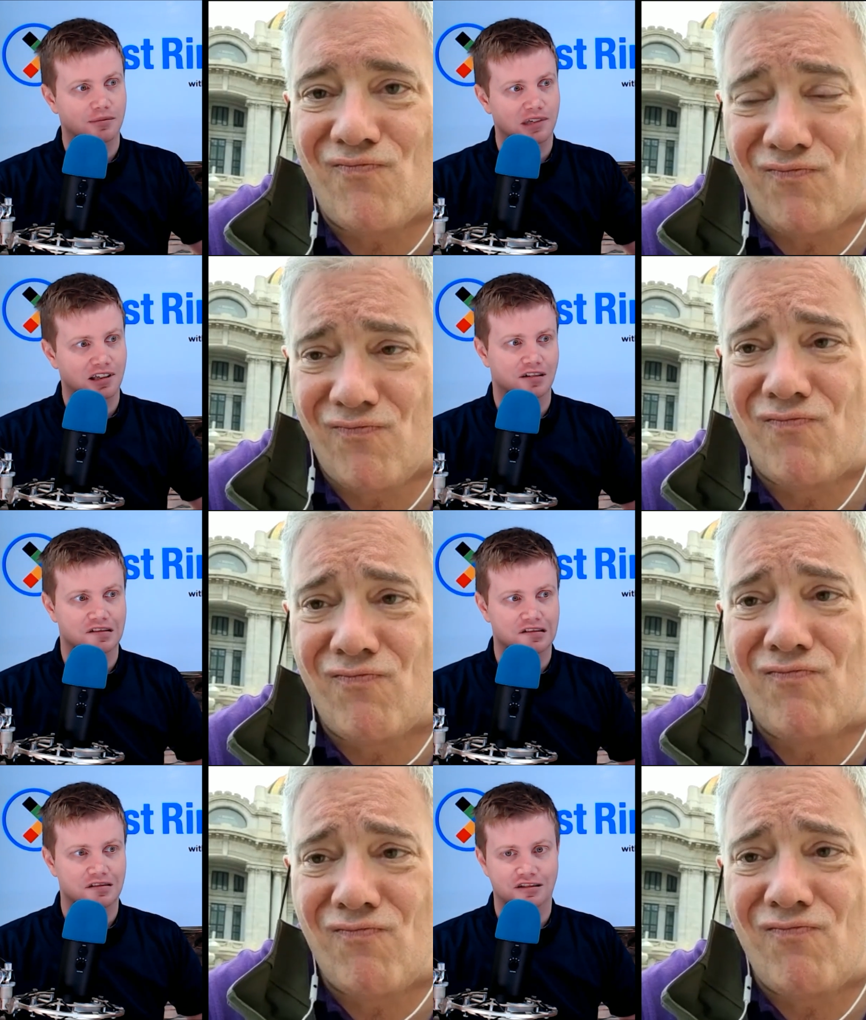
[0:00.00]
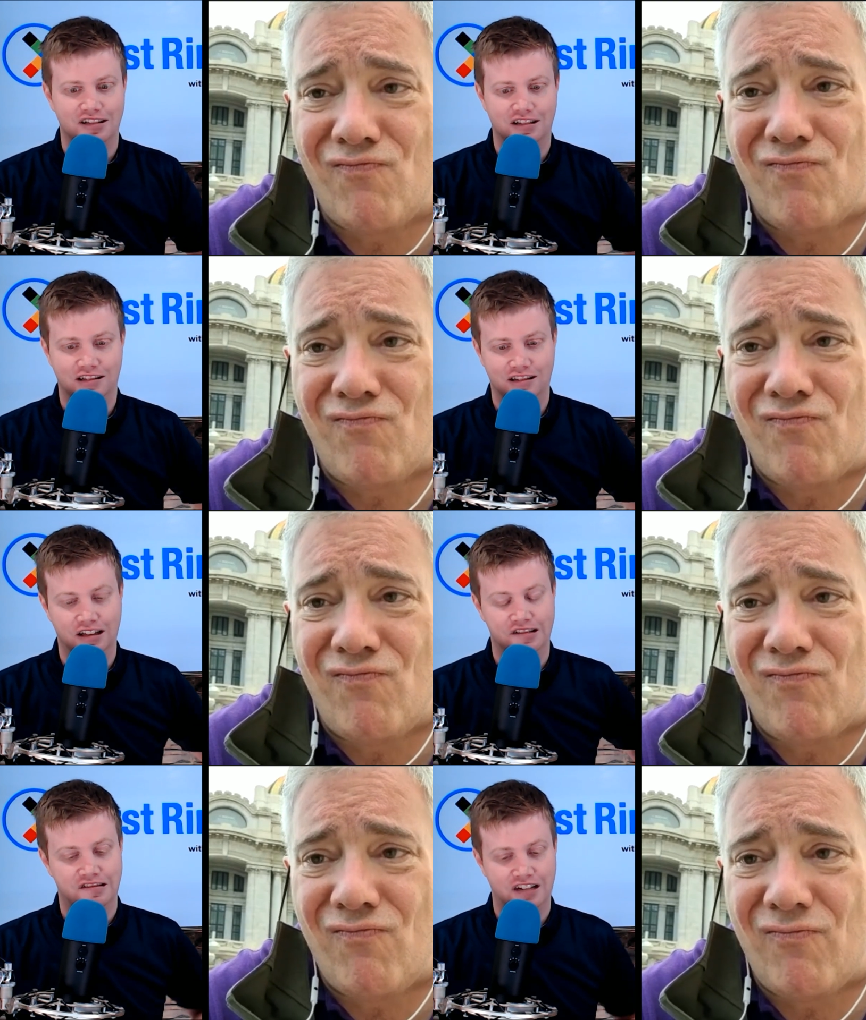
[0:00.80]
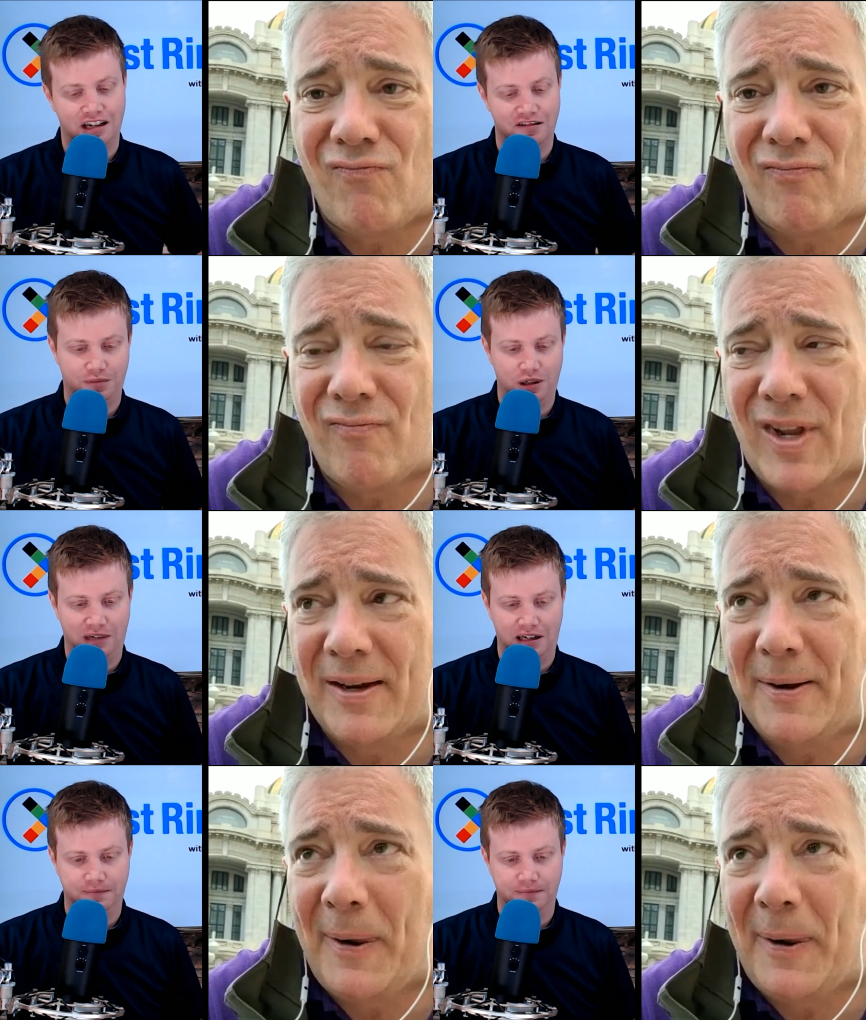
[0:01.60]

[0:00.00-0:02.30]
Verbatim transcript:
Speaker 1: because this sounds pretty bad.